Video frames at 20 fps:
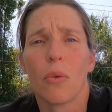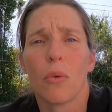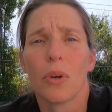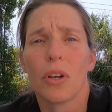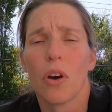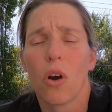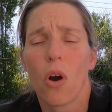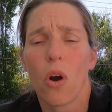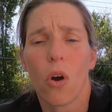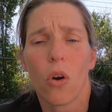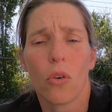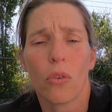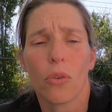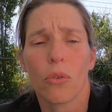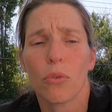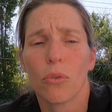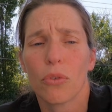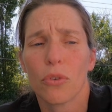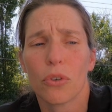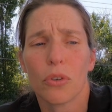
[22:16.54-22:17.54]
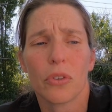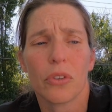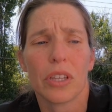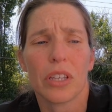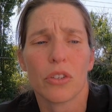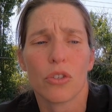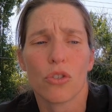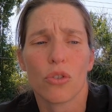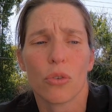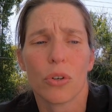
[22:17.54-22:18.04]
We all thoroughly
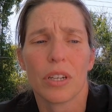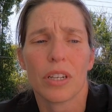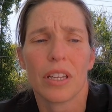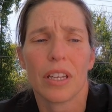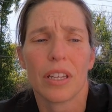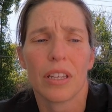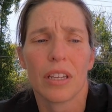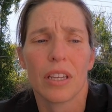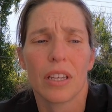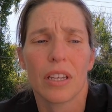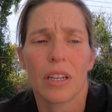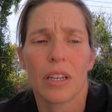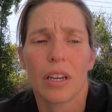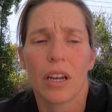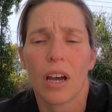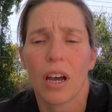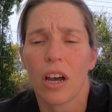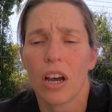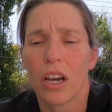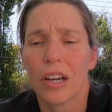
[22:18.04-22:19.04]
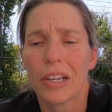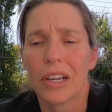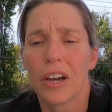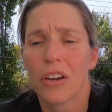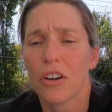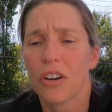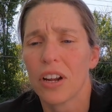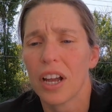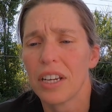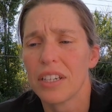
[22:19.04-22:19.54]
enjoyed it.
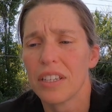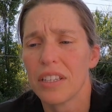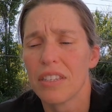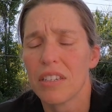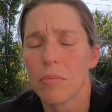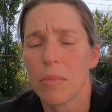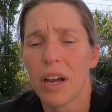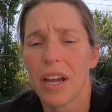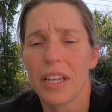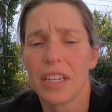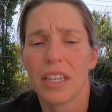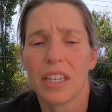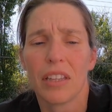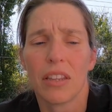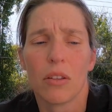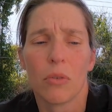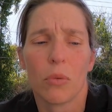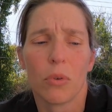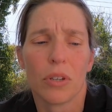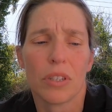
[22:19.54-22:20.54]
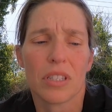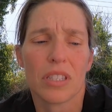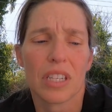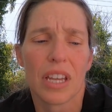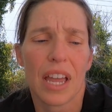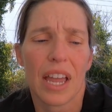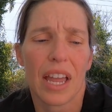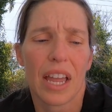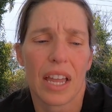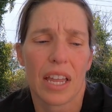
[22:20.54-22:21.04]
Gunnar and I did some hiking the one
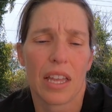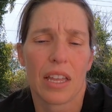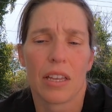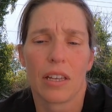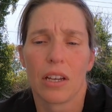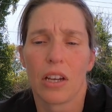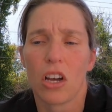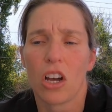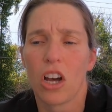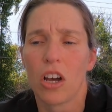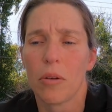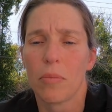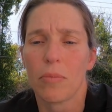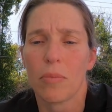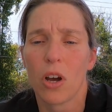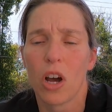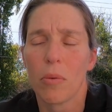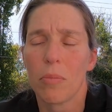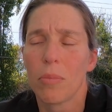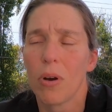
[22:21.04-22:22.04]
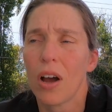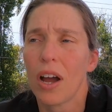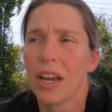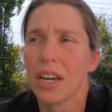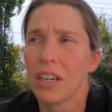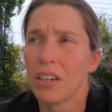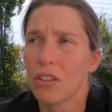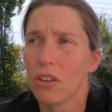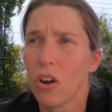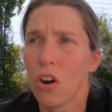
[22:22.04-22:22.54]
day up
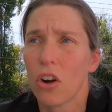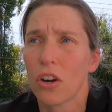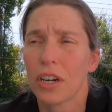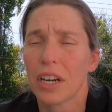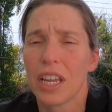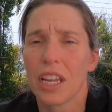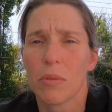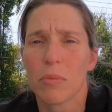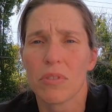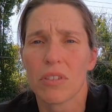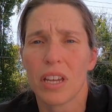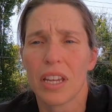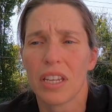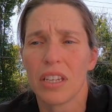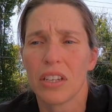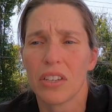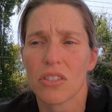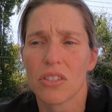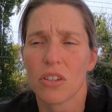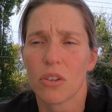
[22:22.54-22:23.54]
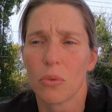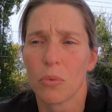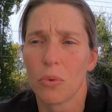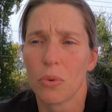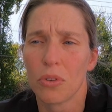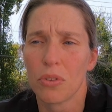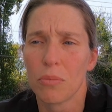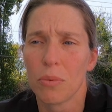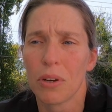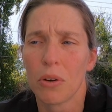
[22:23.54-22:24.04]
behind our campsite, because there
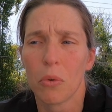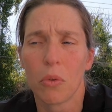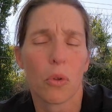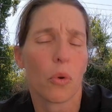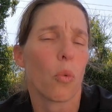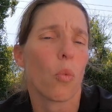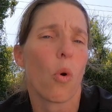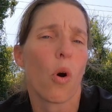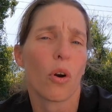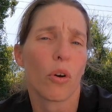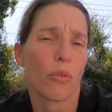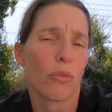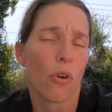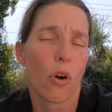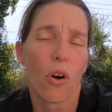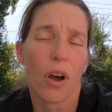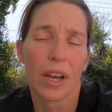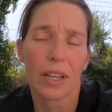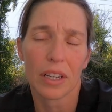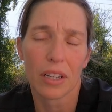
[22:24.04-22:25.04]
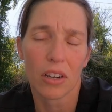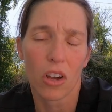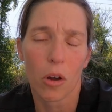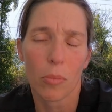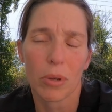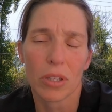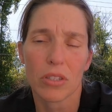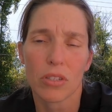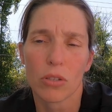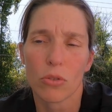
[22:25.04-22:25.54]
would have been a little waterfall had it
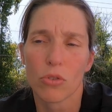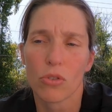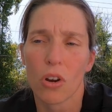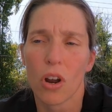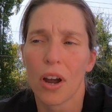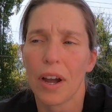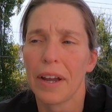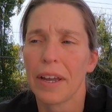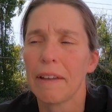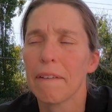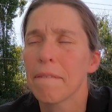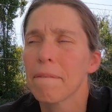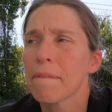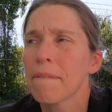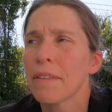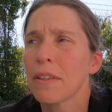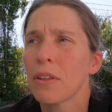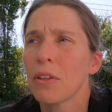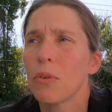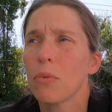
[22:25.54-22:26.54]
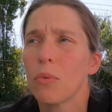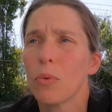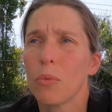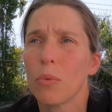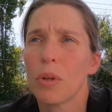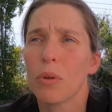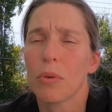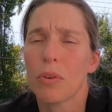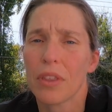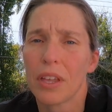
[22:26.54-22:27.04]
not been so dry
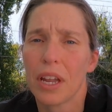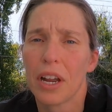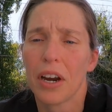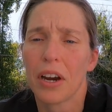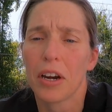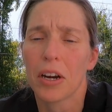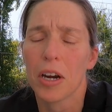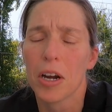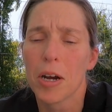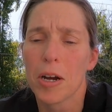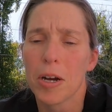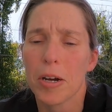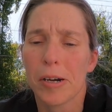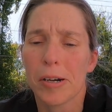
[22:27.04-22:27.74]
when we were there.